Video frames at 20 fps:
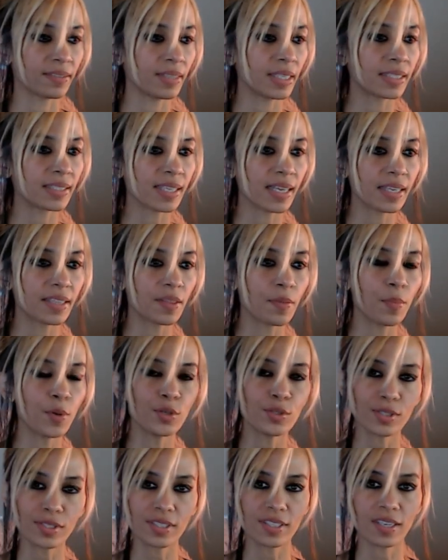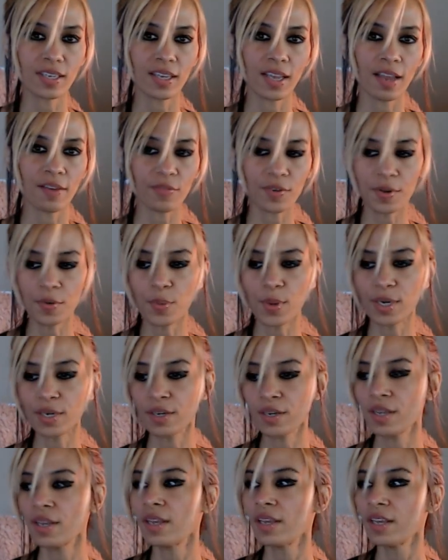It's like the most, everyone,
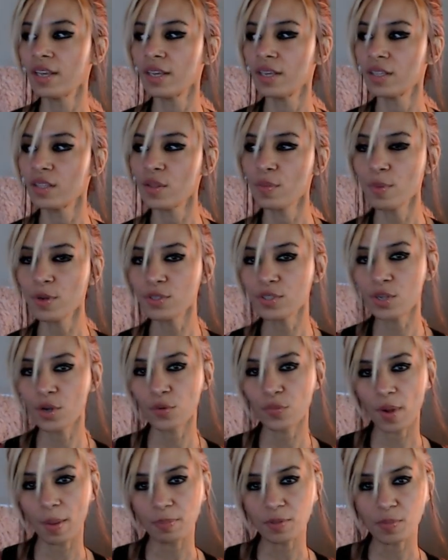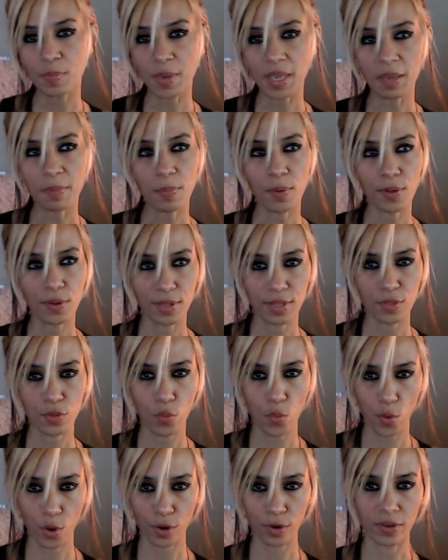the most corrupt people in the
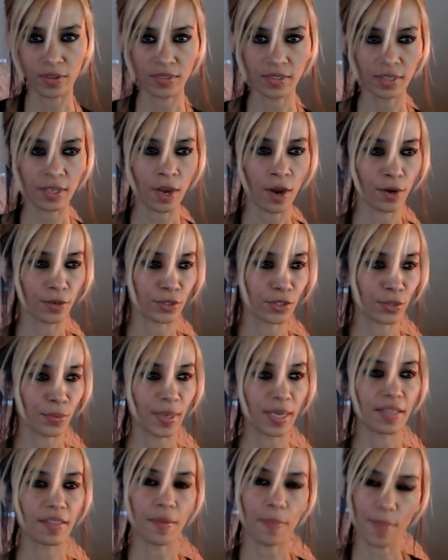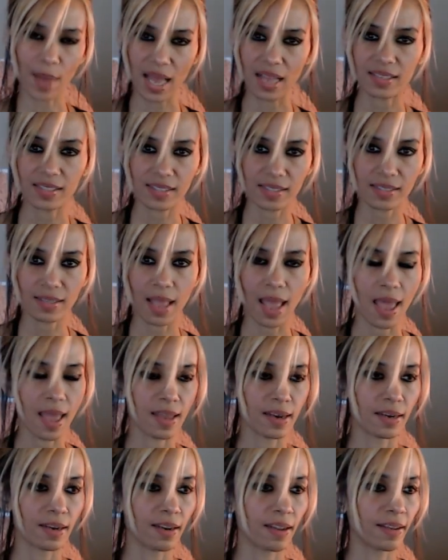world are doing the best.
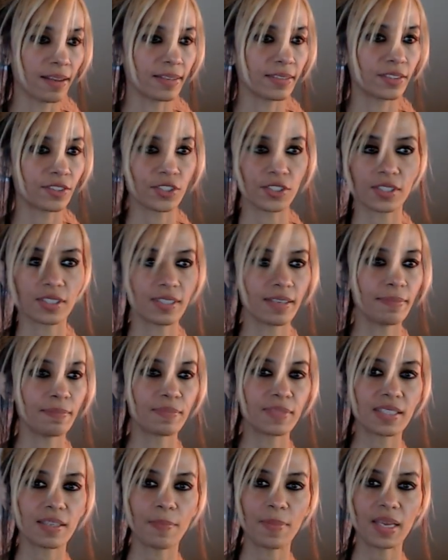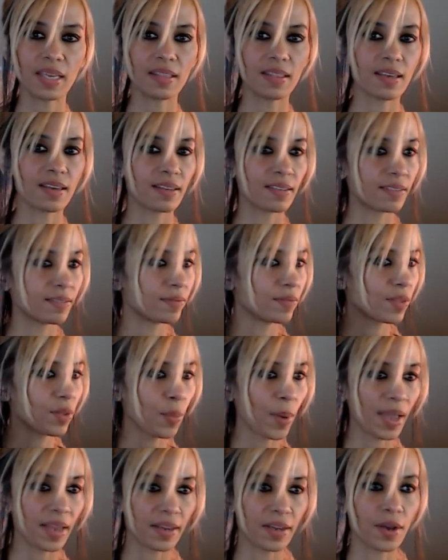And just seems to be the the
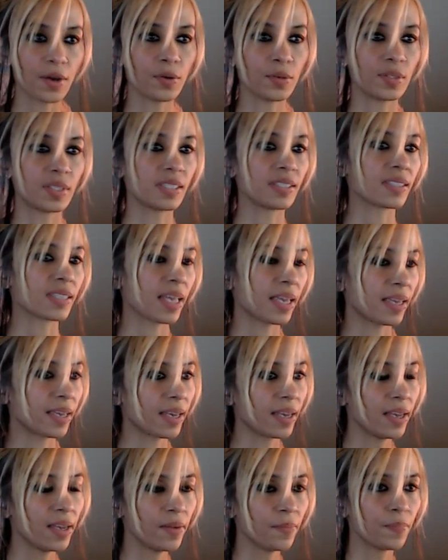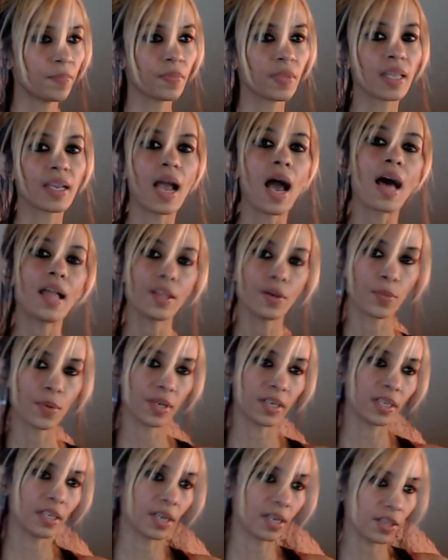way it goes. It's like like Hollywood,
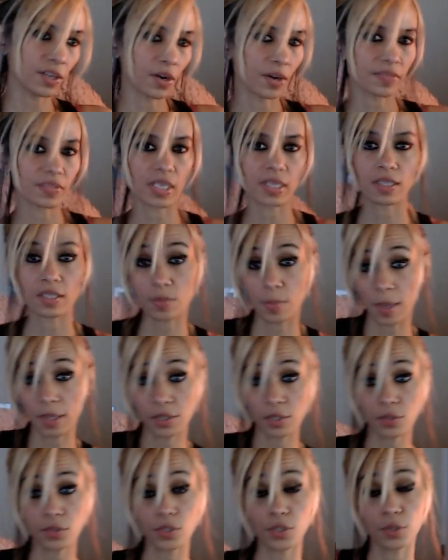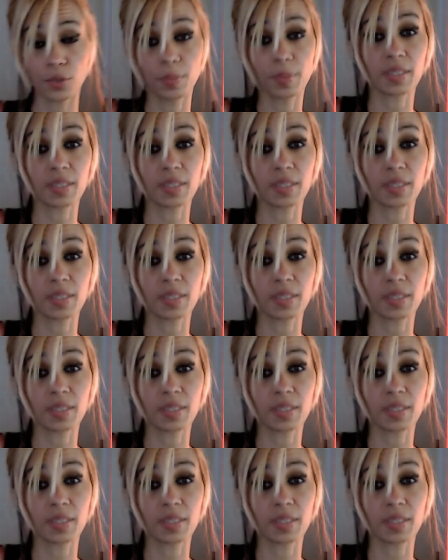and you know I've said this about YouTube.